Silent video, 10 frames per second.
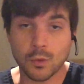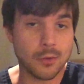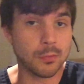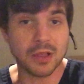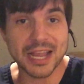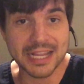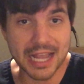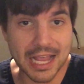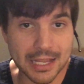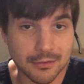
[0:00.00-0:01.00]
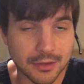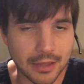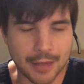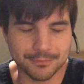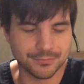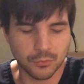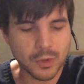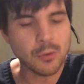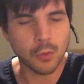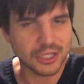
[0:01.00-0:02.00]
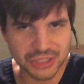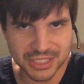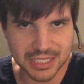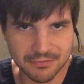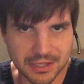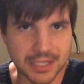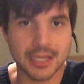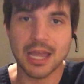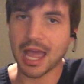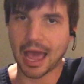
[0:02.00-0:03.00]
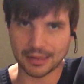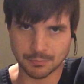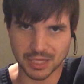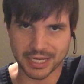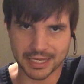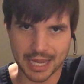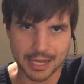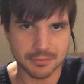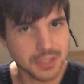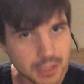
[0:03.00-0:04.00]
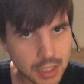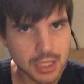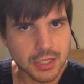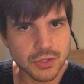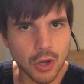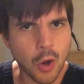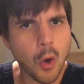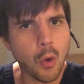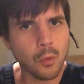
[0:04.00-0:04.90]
we were playing we were watching TV, Allie playing games. So